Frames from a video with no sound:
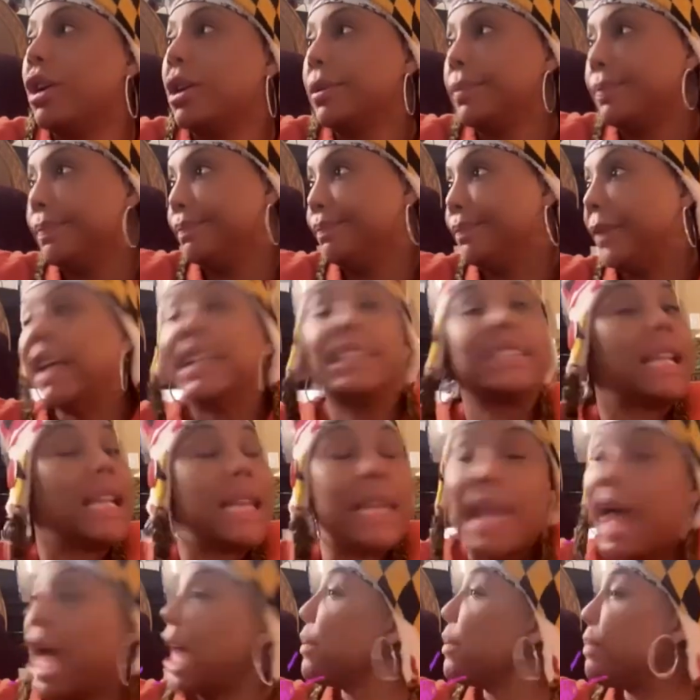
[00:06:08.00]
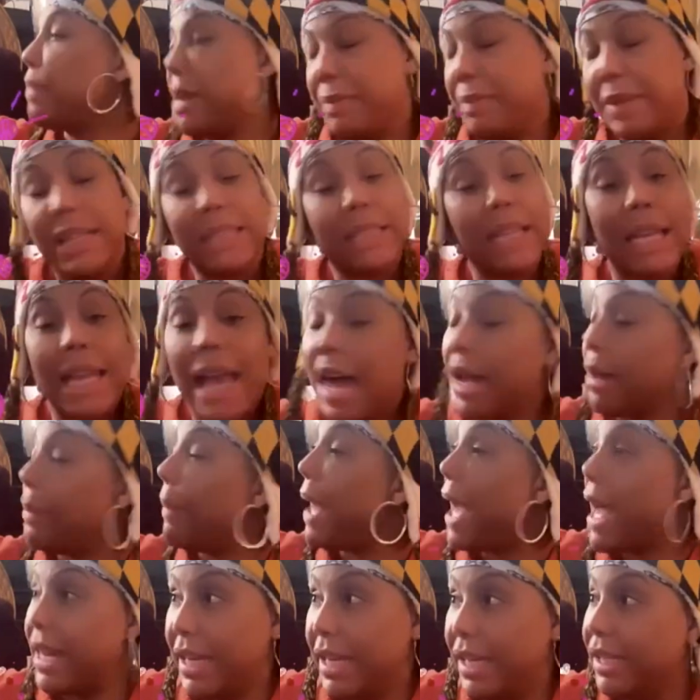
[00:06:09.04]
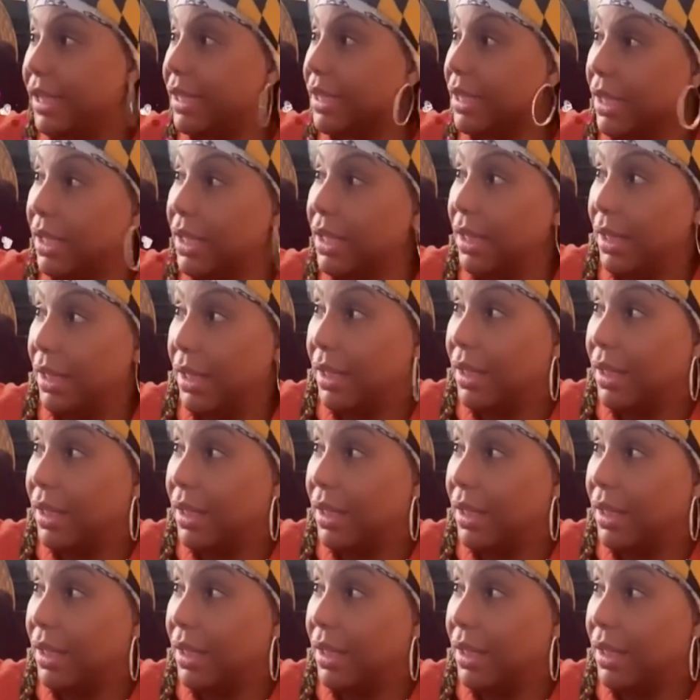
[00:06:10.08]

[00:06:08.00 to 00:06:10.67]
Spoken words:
Right. That's a lot of people. That's a lot of bodies.